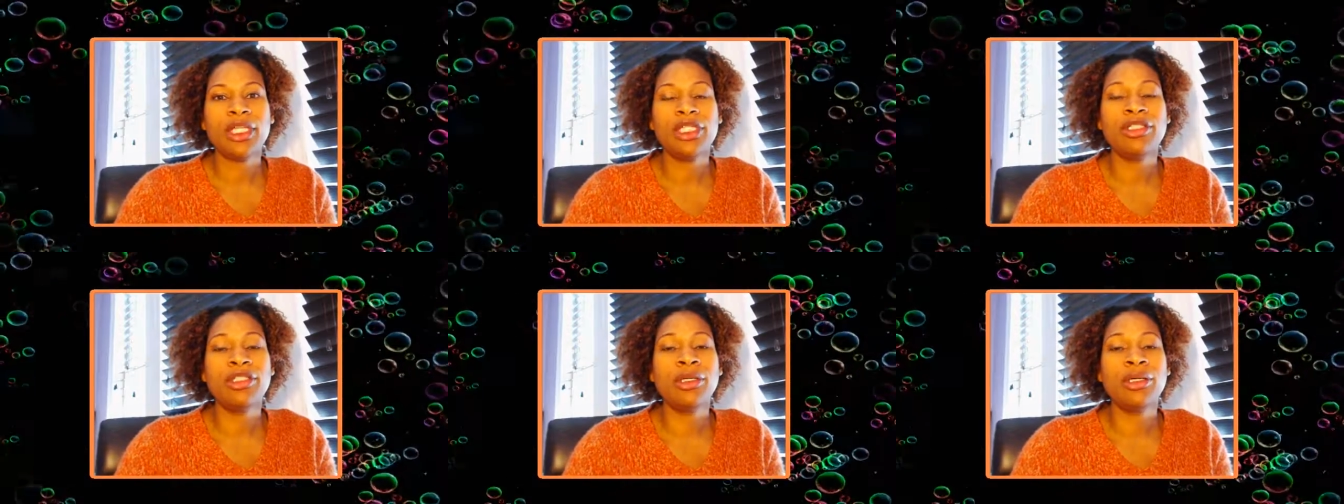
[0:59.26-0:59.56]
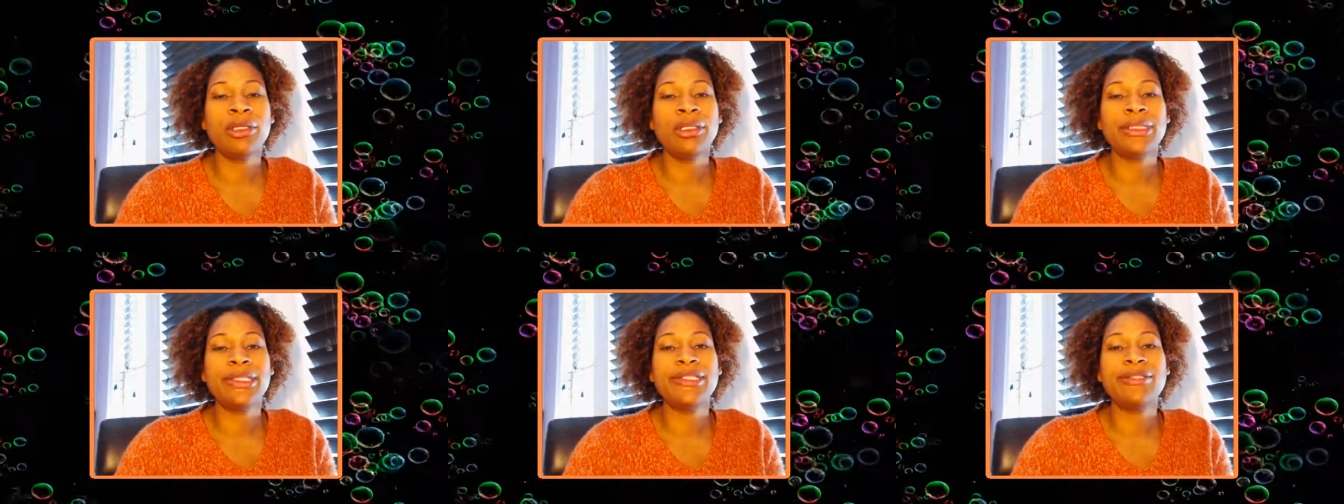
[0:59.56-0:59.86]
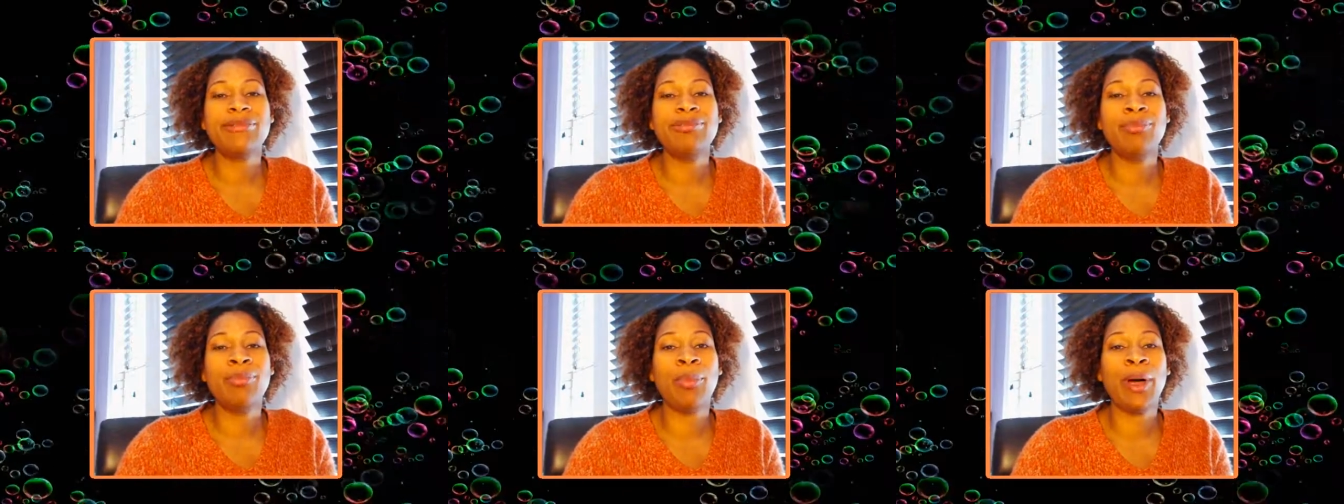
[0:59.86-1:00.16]
so on
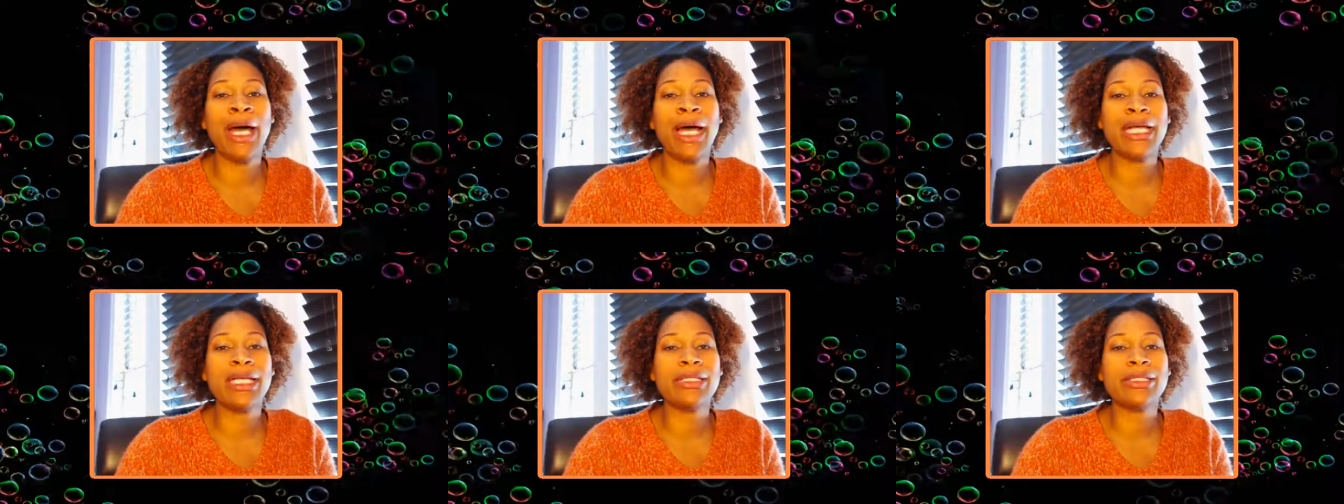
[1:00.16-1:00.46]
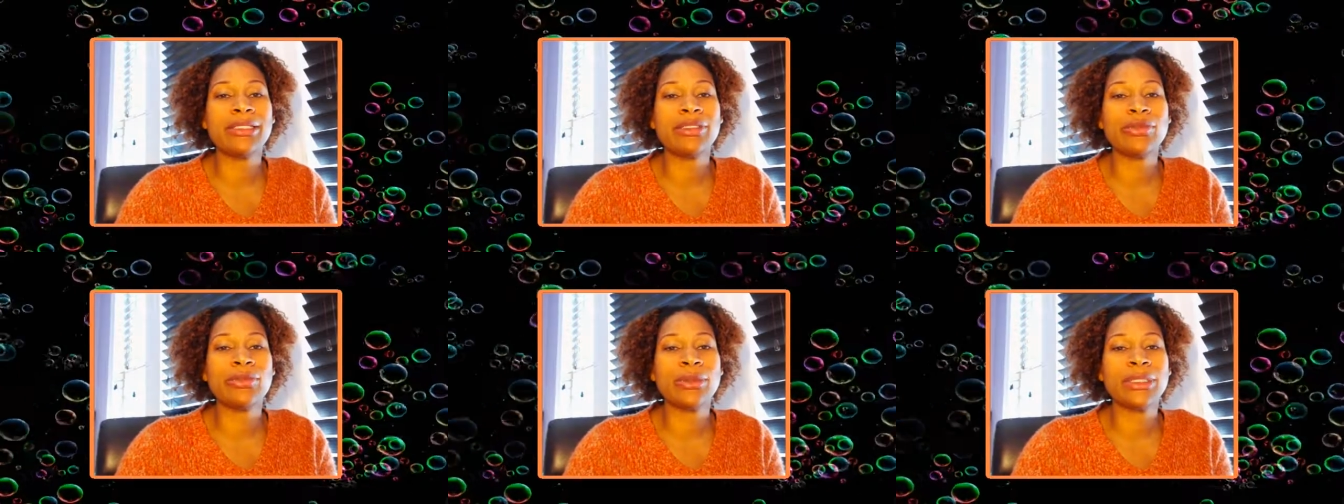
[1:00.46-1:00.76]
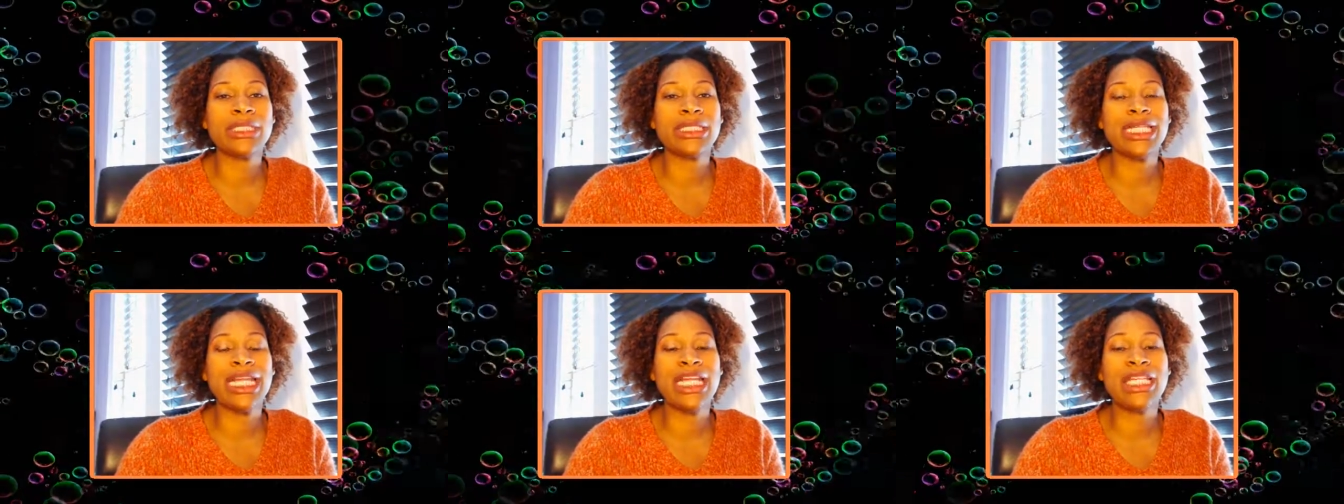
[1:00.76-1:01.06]
this bus
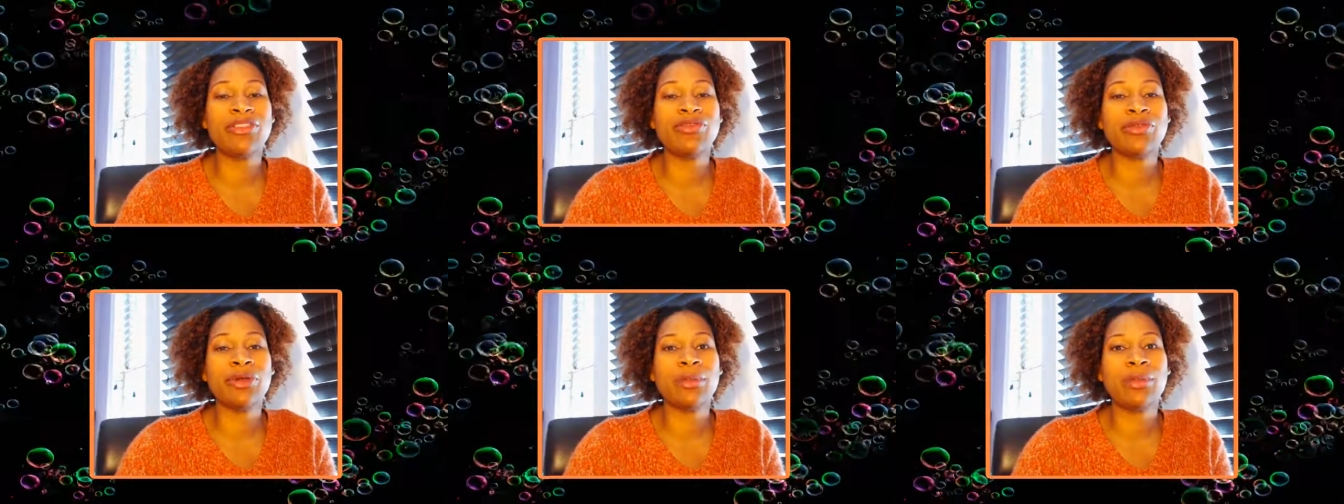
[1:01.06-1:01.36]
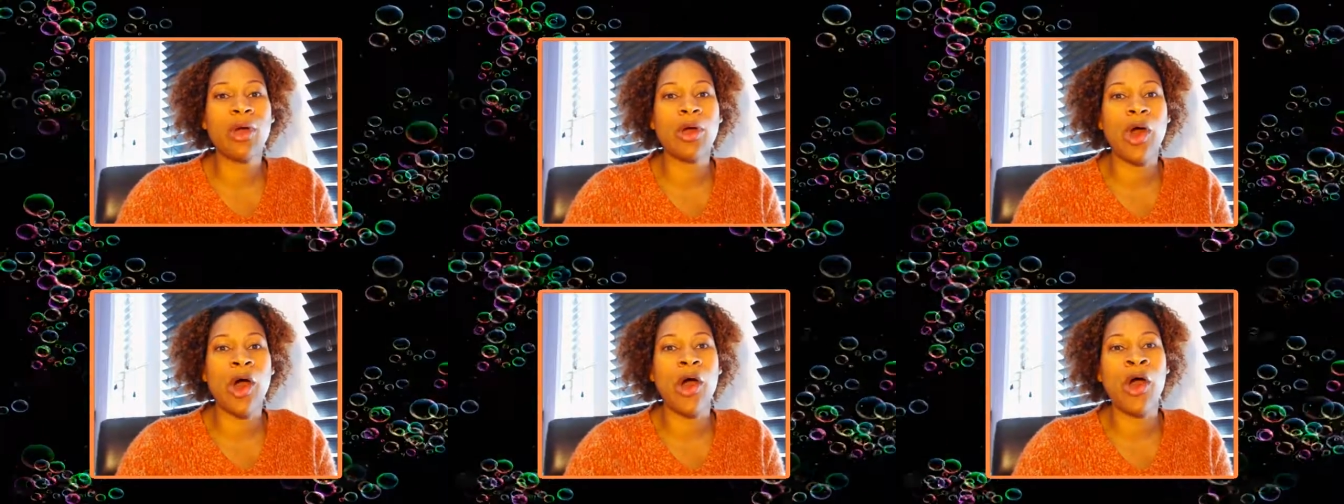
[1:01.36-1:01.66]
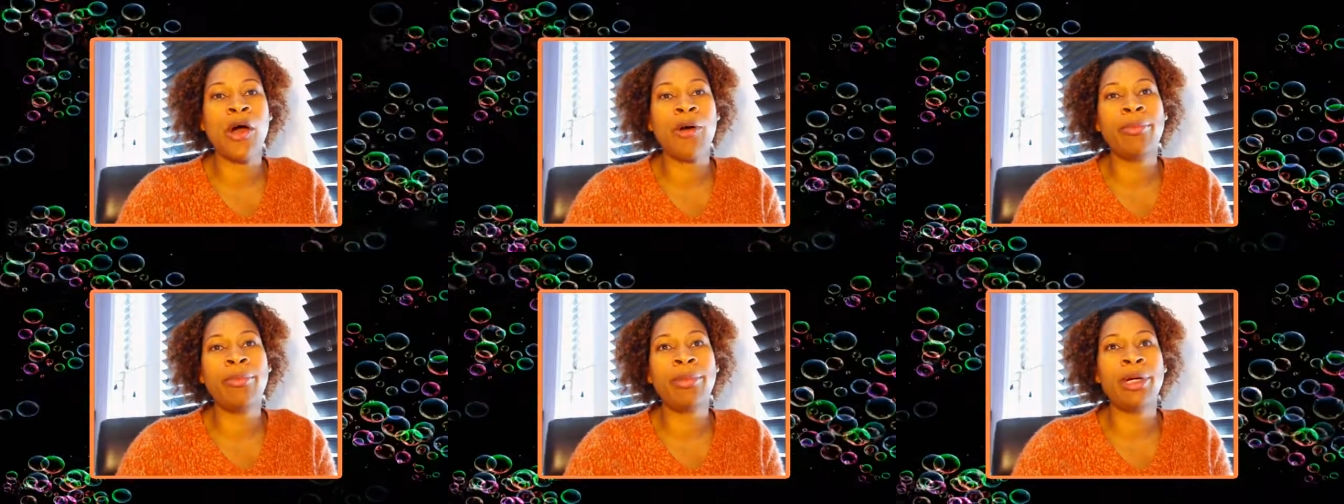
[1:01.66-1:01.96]
was kids from
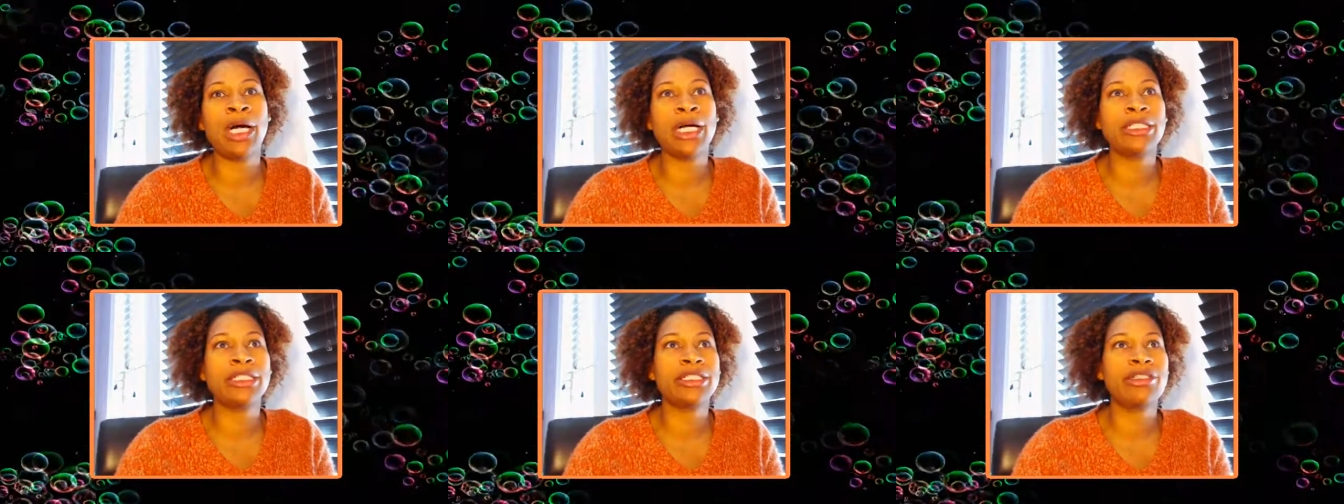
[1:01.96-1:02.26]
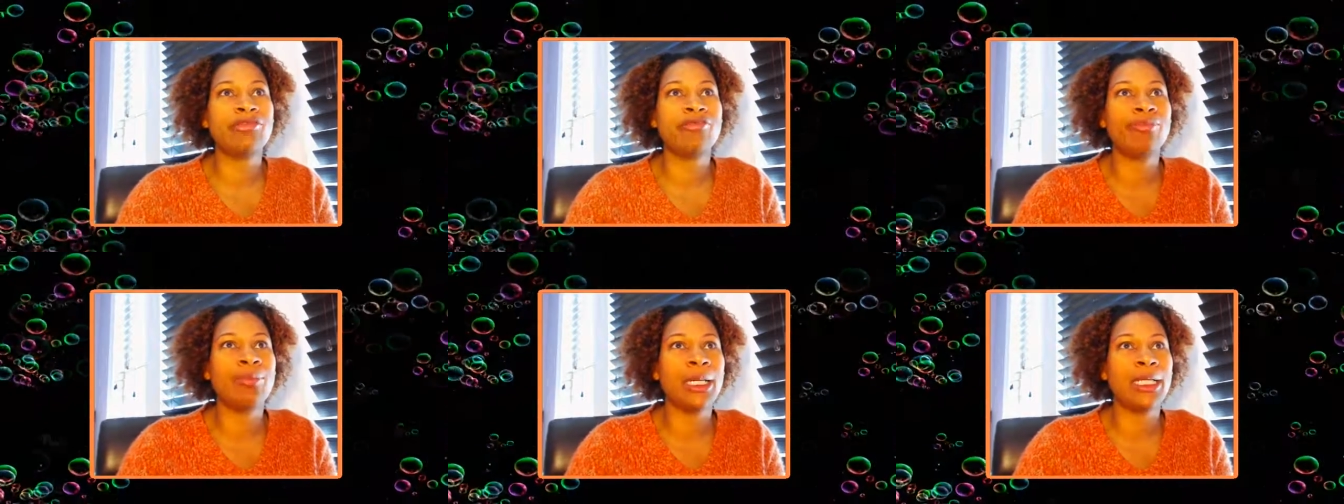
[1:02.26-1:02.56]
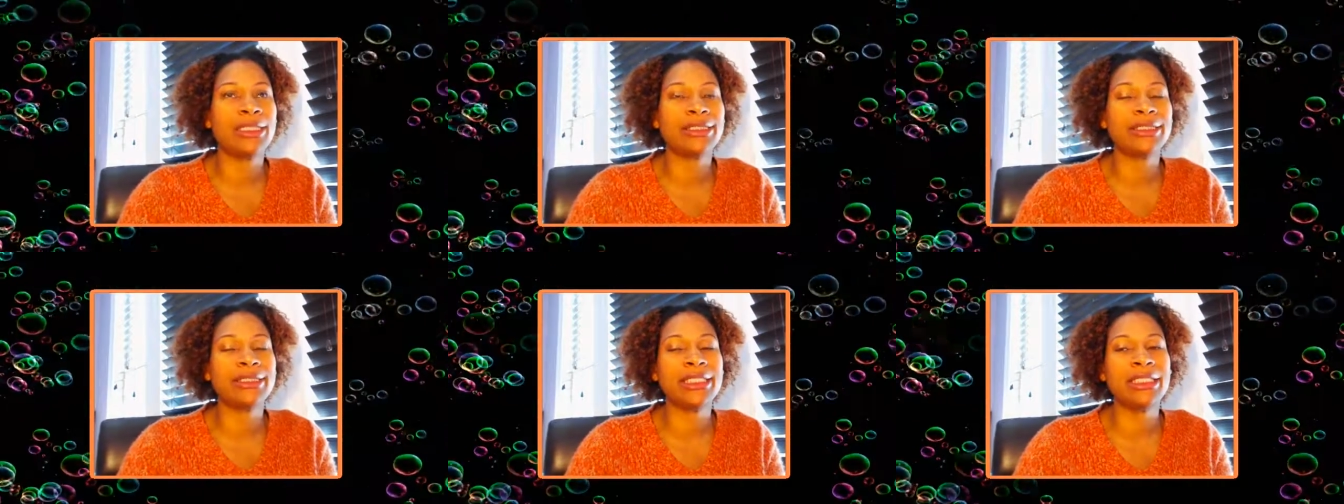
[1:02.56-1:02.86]
all parts of
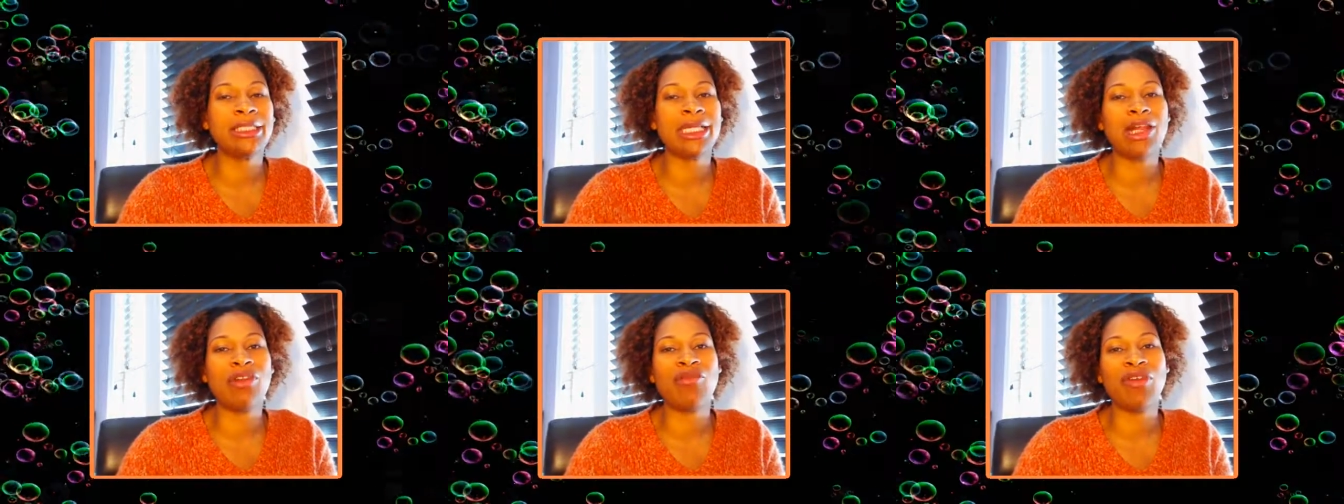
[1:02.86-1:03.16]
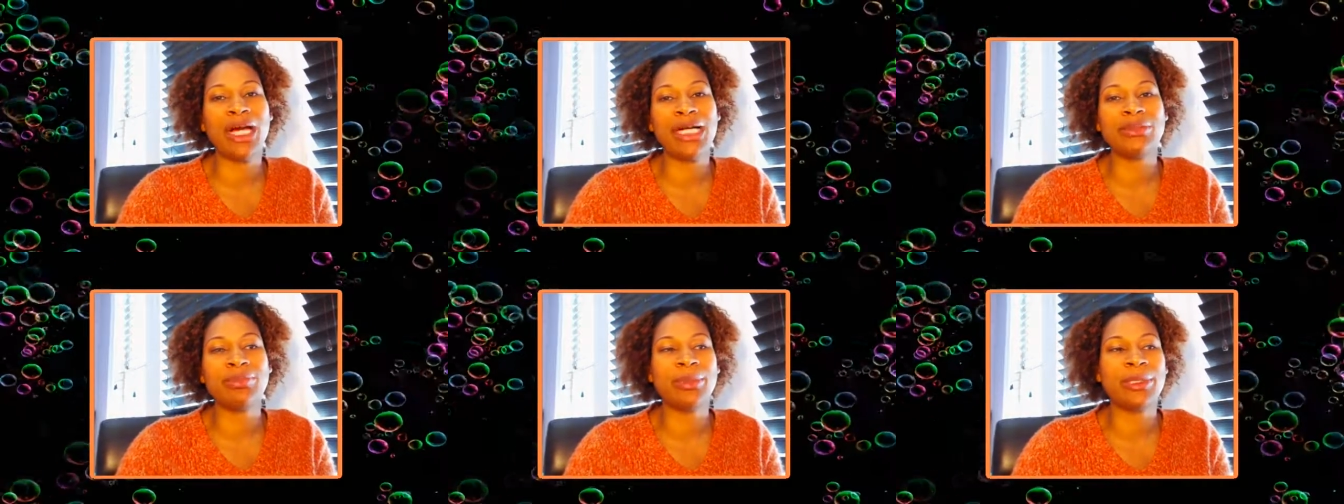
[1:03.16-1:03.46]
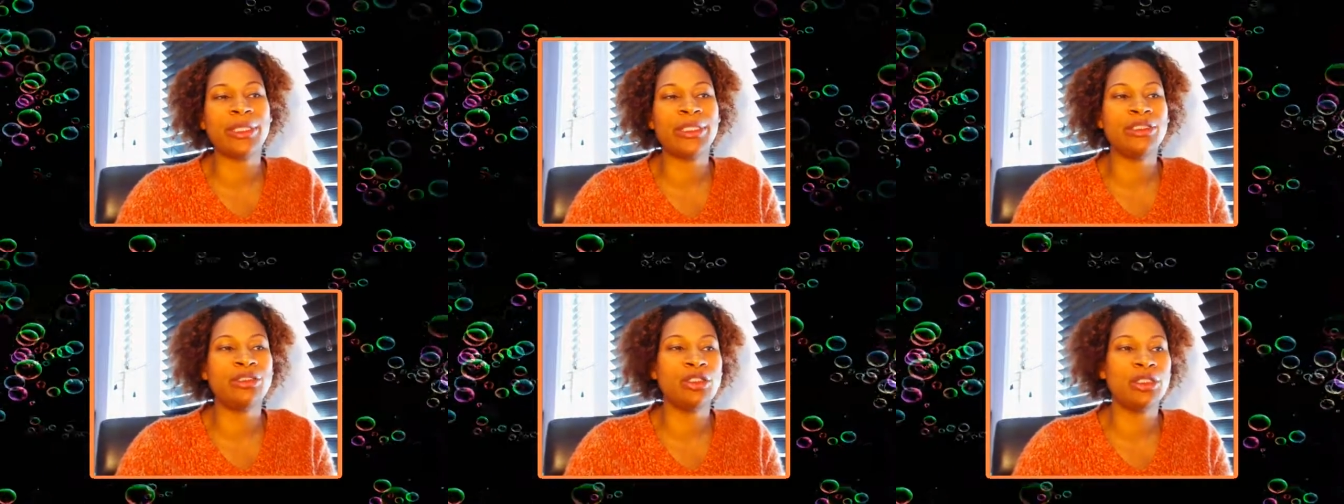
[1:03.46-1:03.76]
Boston, like Roxbury,